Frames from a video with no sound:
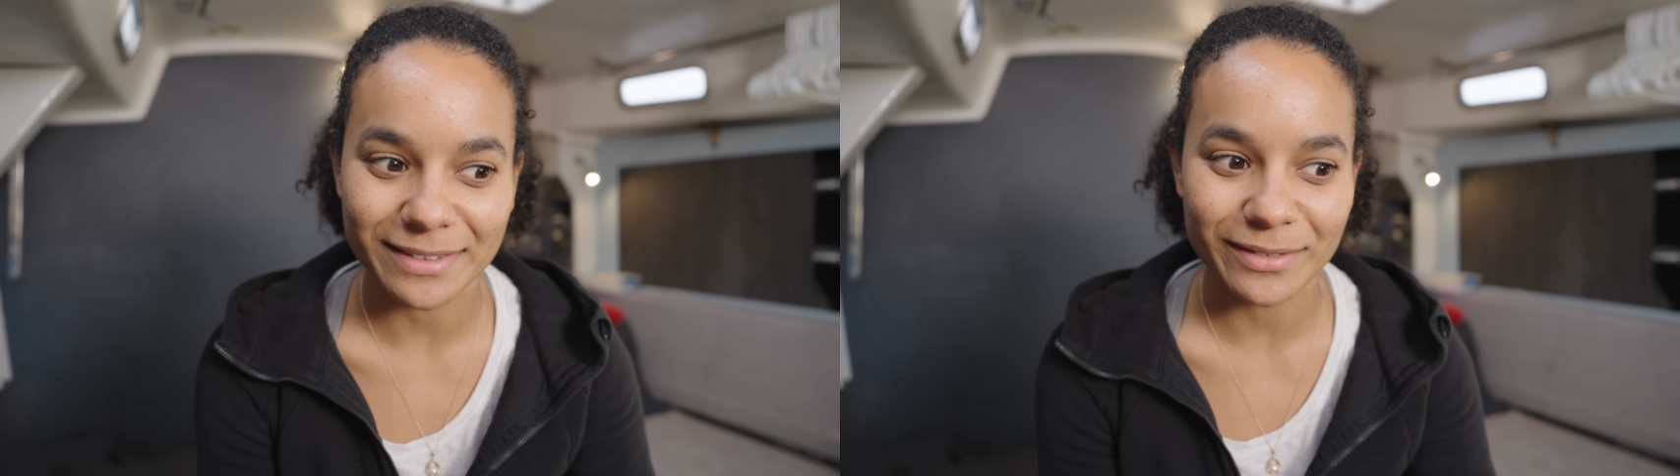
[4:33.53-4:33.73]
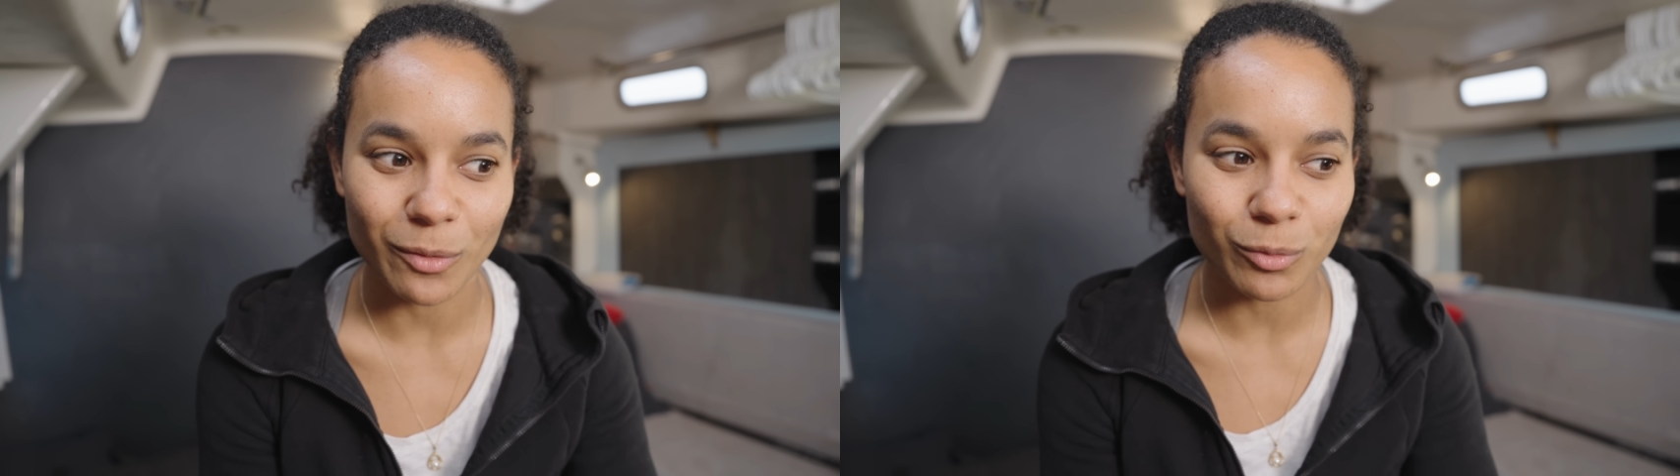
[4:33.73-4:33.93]

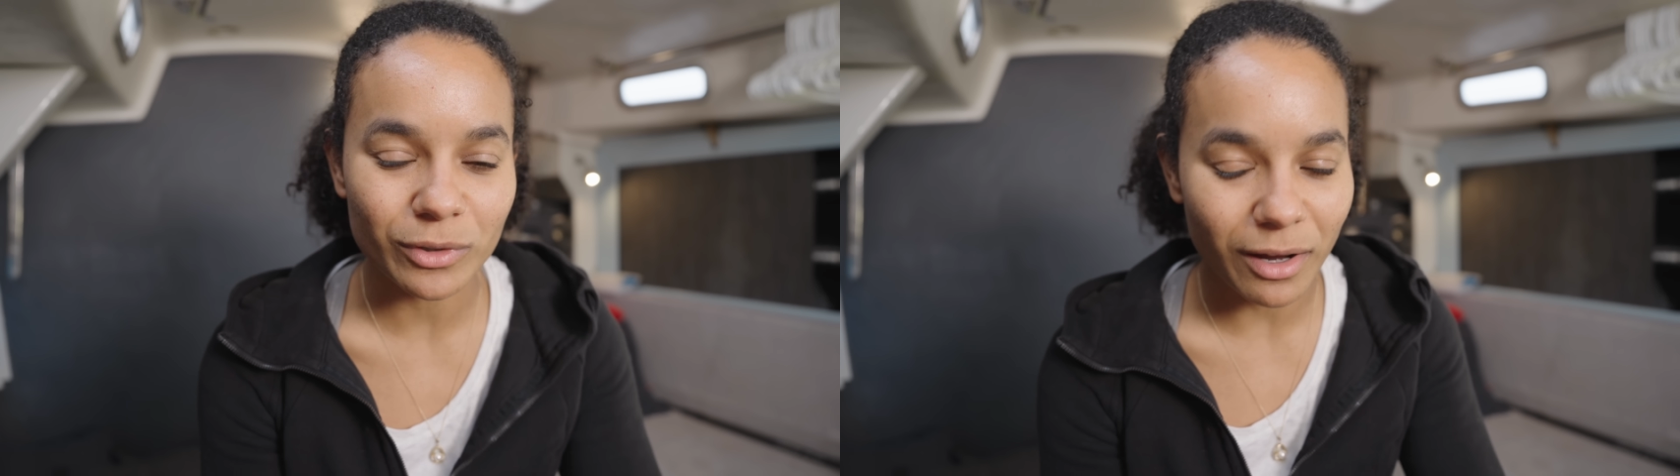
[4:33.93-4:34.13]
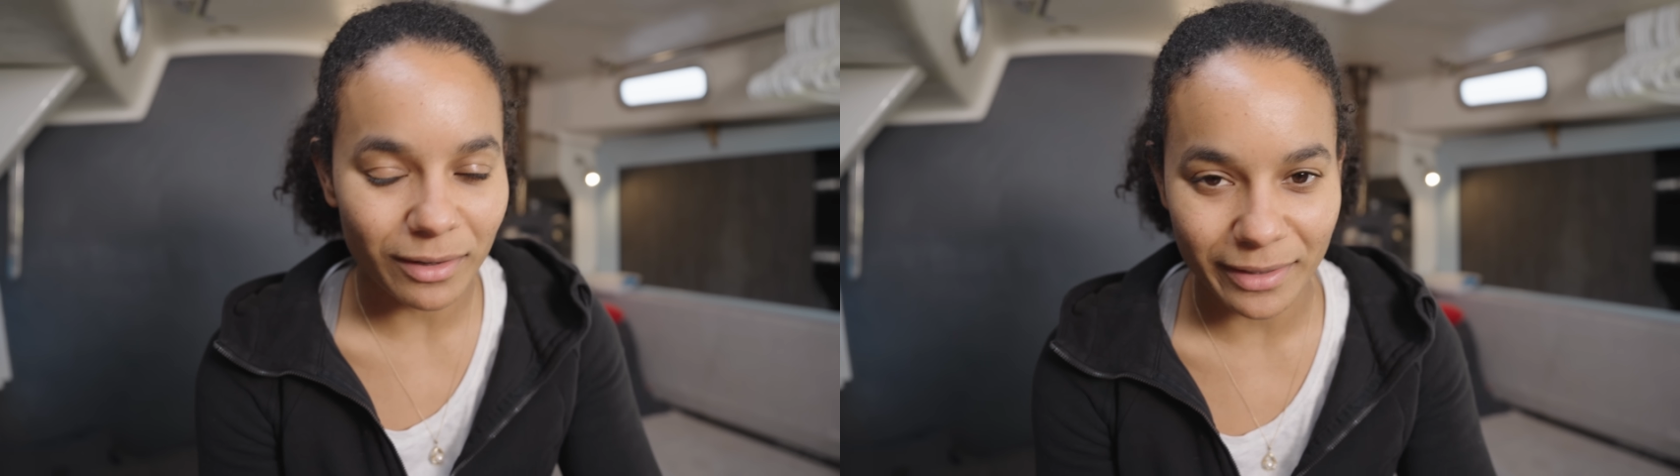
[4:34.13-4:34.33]
they would
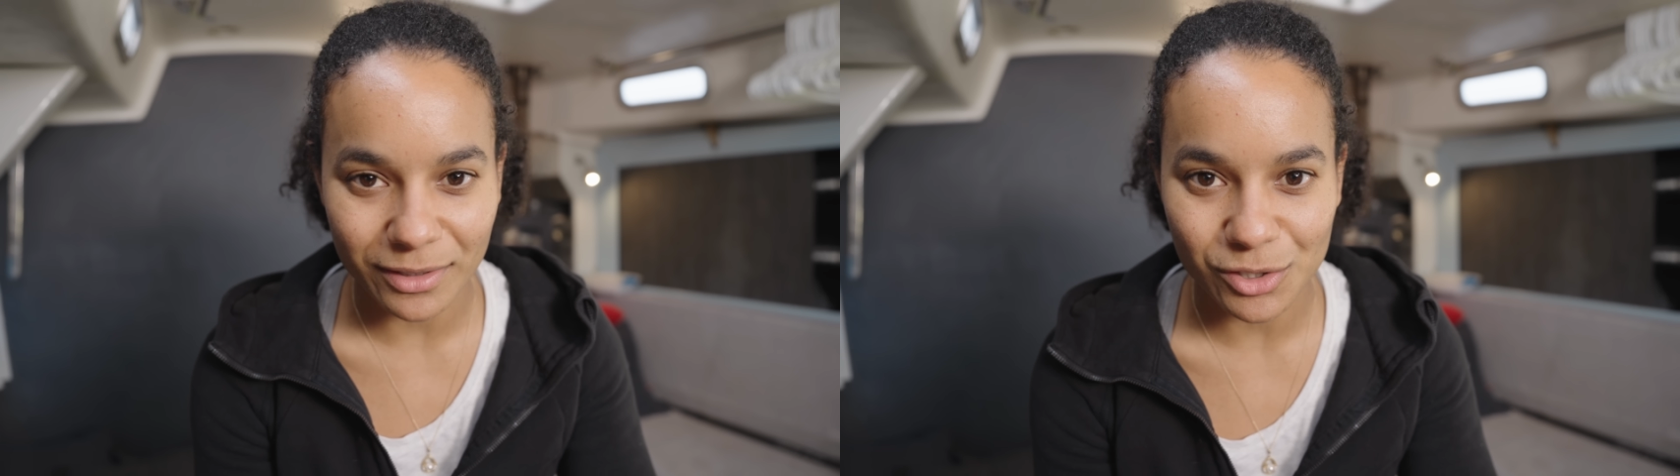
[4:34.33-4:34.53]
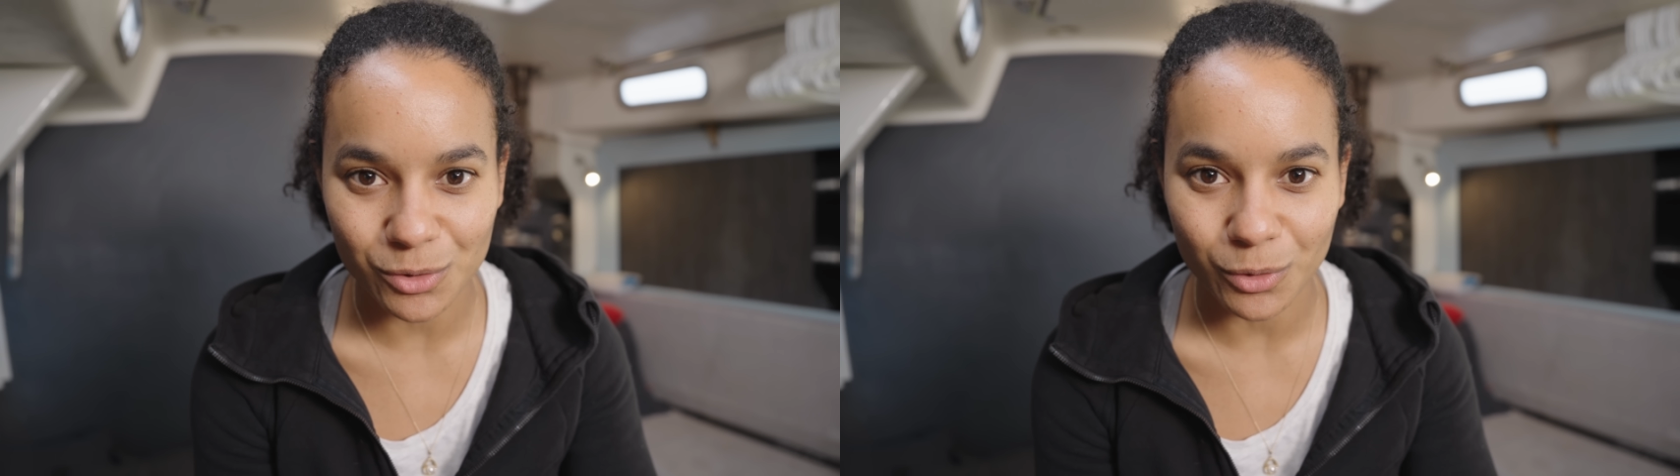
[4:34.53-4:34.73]
not let
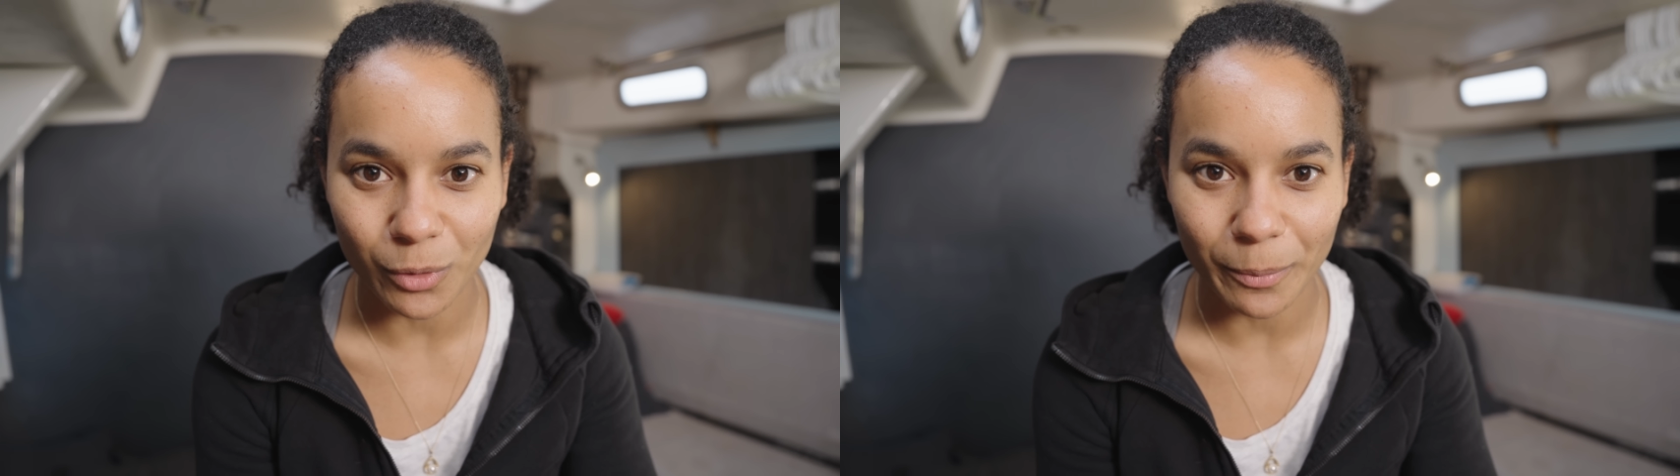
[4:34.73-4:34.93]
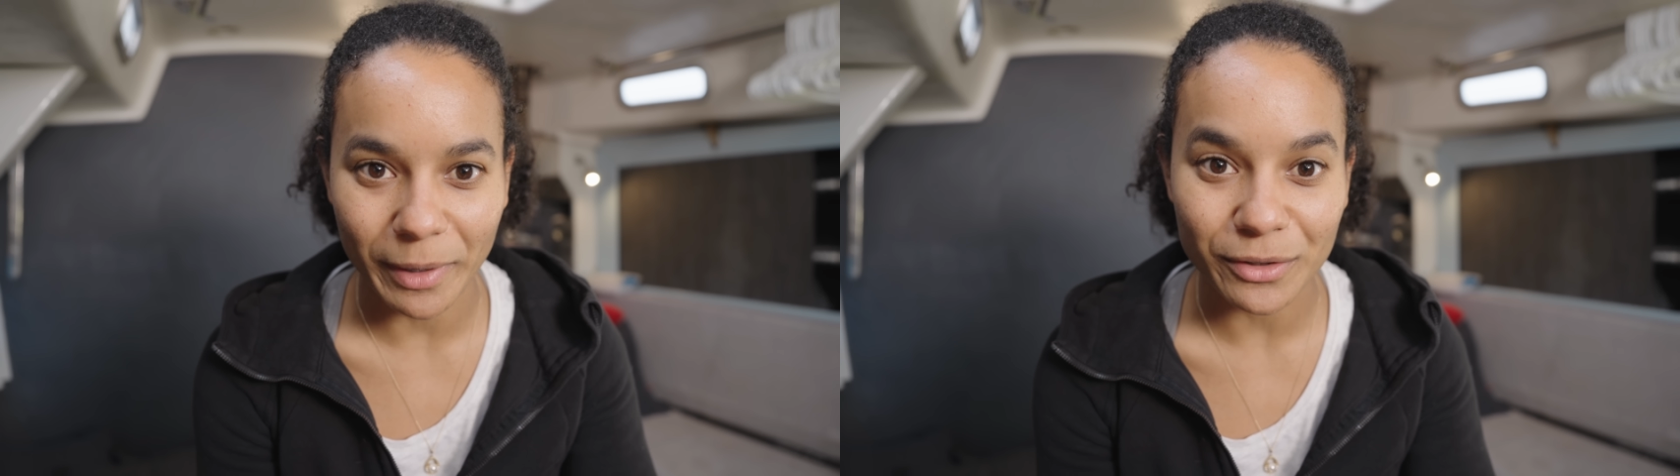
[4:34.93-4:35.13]
us do the
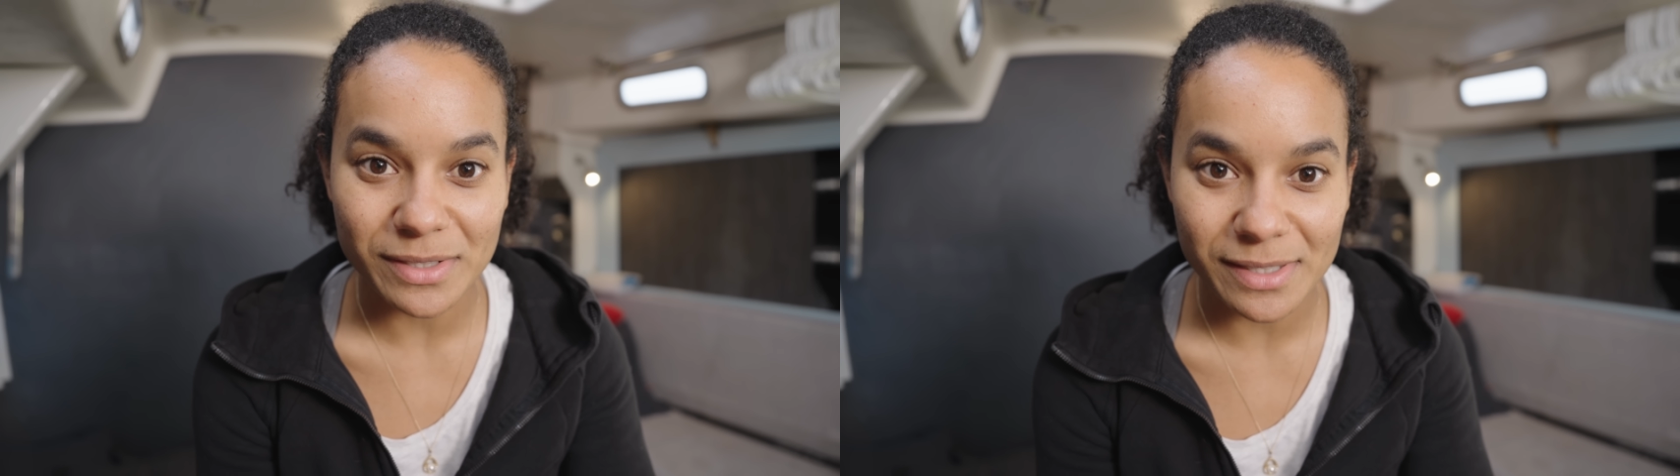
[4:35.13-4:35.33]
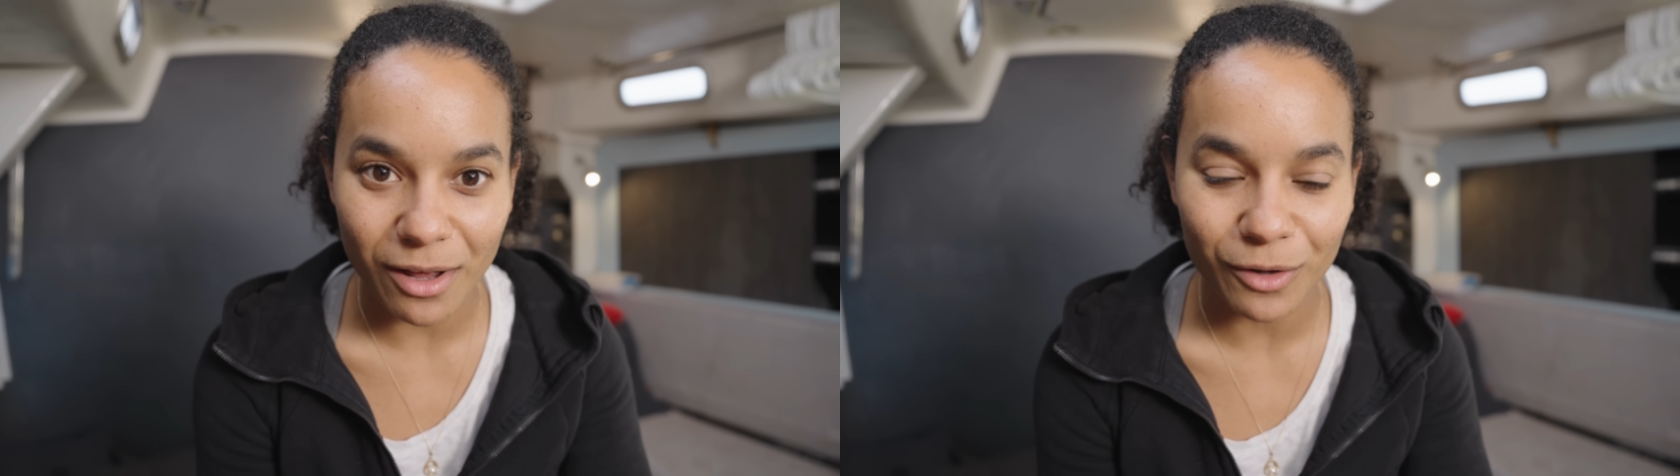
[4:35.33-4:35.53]
work by
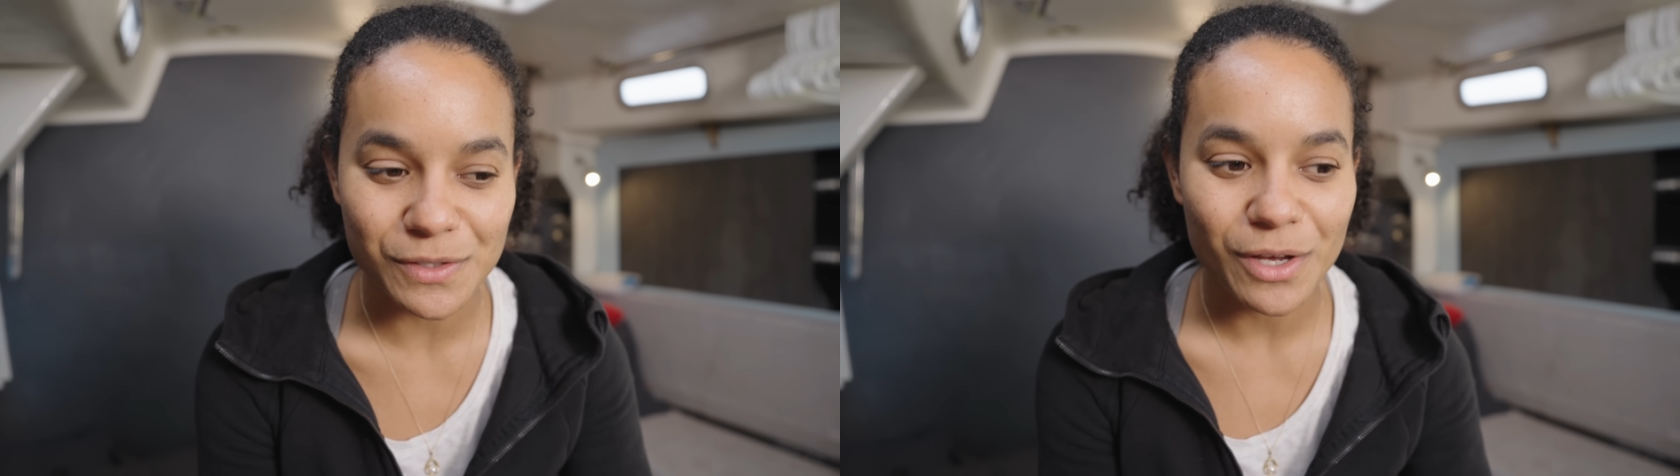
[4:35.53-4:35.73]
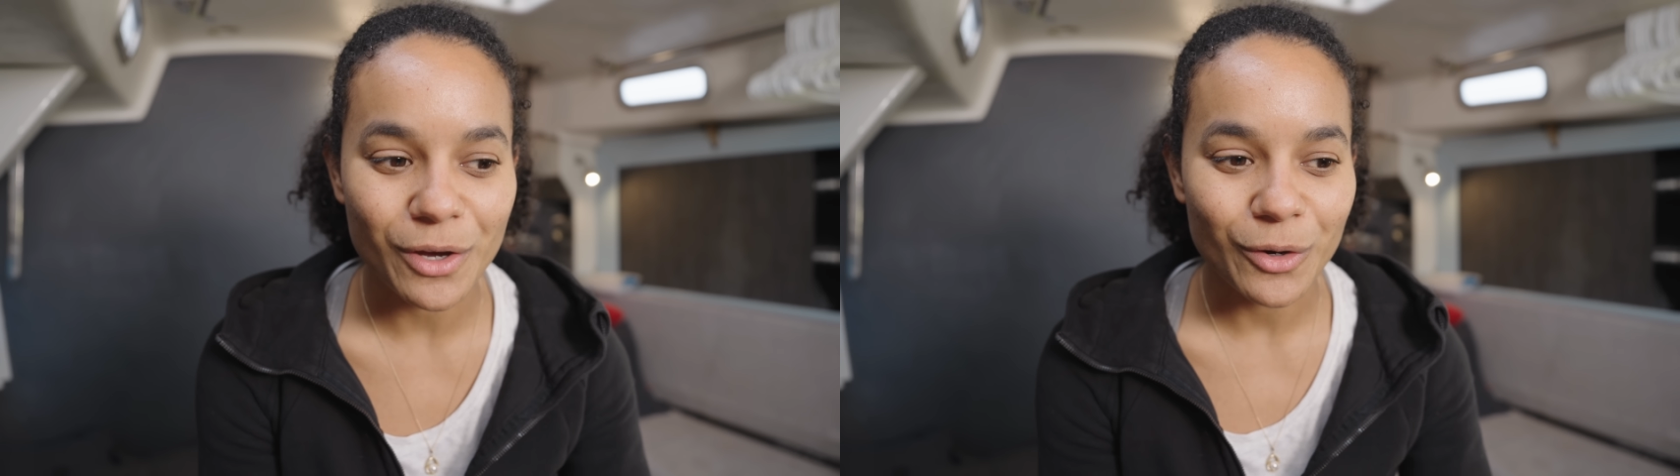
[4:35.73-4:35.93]
ourselves,